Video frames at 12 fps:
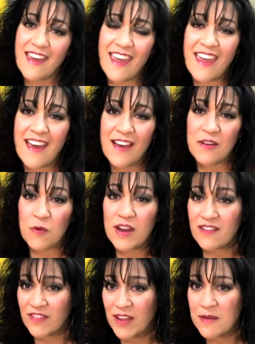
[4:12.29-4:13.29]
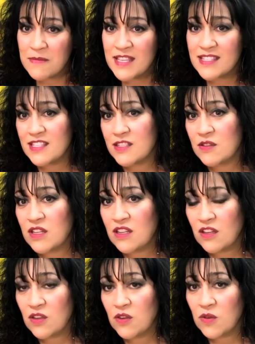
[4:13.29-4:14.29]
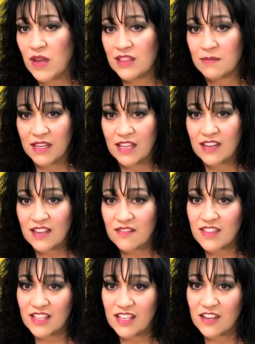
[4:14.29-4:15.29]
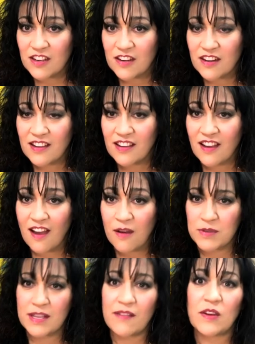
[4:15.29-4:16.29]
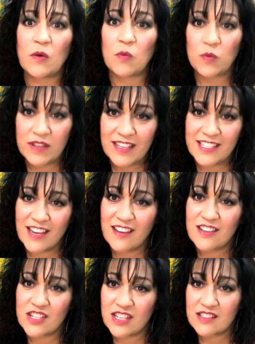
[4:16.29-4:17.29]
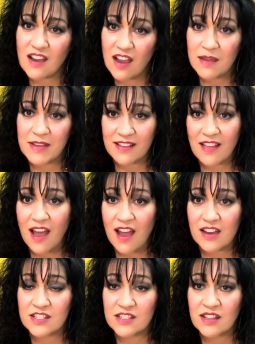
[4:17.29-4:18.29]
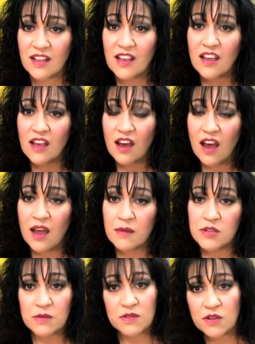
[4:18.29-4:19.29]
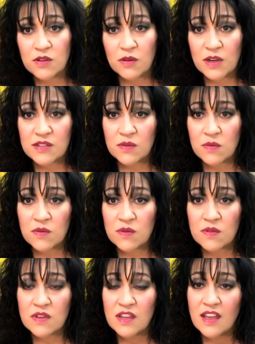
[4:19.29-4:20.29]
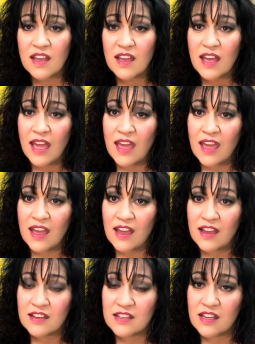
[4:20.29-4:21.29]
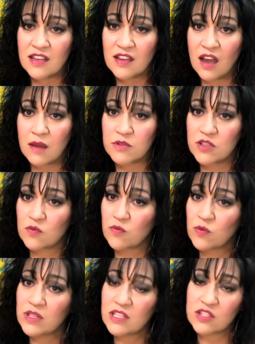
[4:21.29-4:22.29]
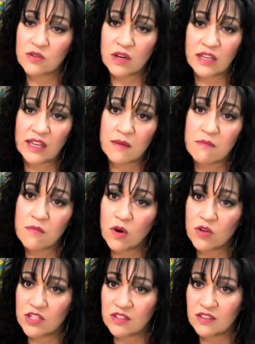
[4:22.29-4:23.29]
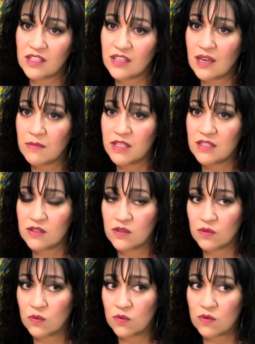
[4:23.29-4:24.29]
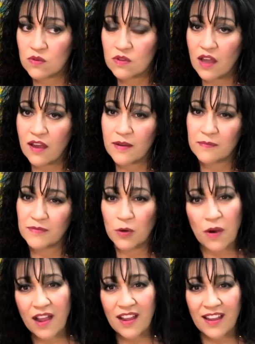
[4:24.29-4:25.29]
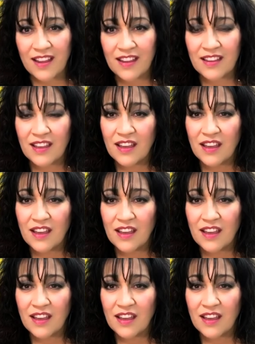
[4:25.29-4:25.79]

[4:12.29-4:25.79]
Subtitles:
And one of them is a student who at the beginning of the year was having a really challenging time in class. She was new to our school and just really struggling emotionally, coming to school, crying,